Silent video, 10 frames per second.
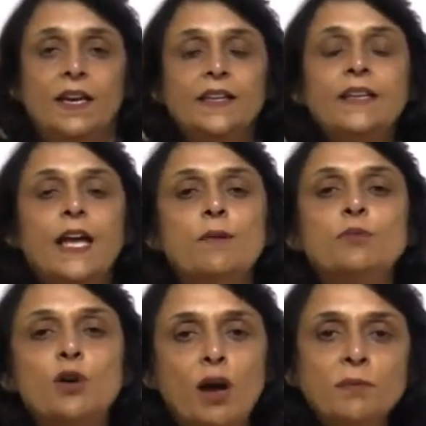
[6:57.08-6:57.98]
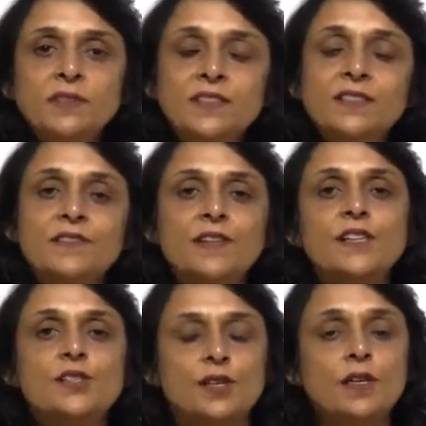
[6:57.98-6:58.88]
In the abdominal
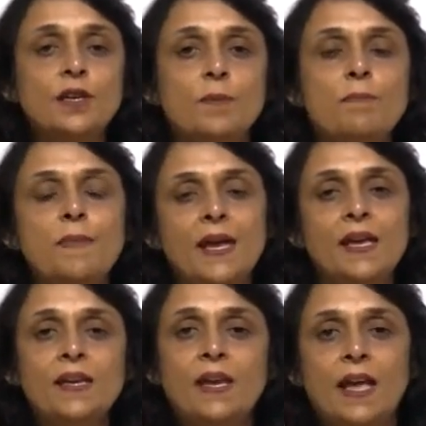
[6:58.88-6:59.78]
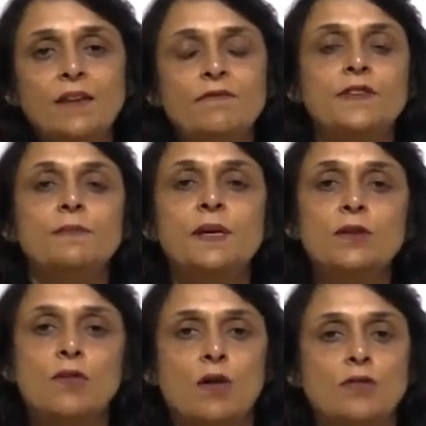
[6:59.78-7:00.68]
region, male and female
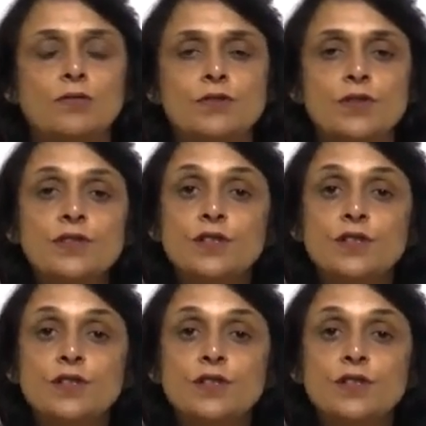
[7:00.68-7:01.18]
cockroaches